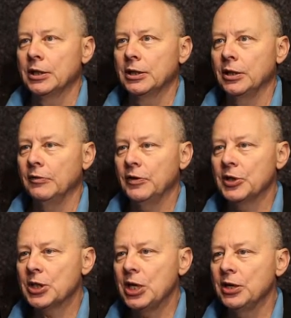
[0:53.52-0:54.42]
The
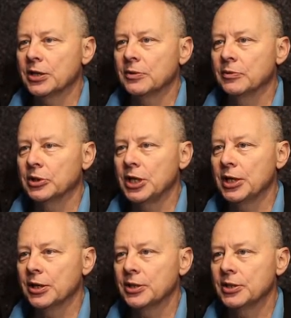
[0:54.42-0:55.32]
first hit will
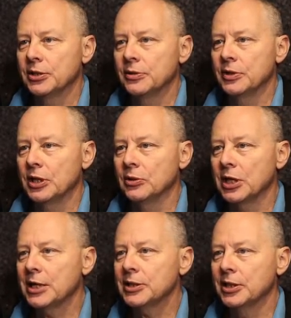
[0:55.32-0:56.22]
take us to the
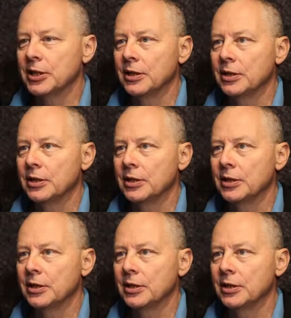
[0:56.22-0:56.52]
Audacity